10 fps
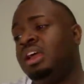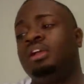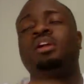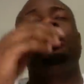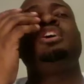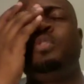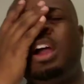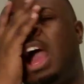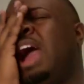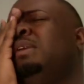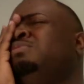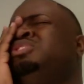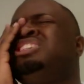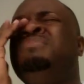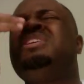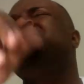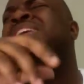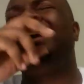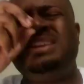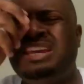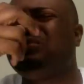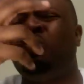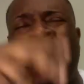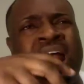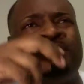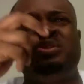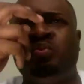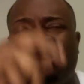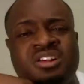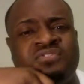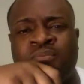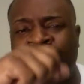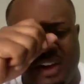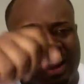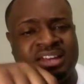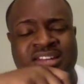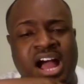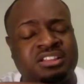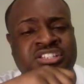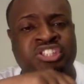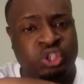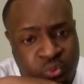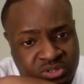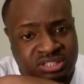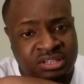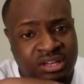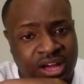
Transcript: Girl, she must be getting these rhymes and riddles from fucking Dr. Seuss.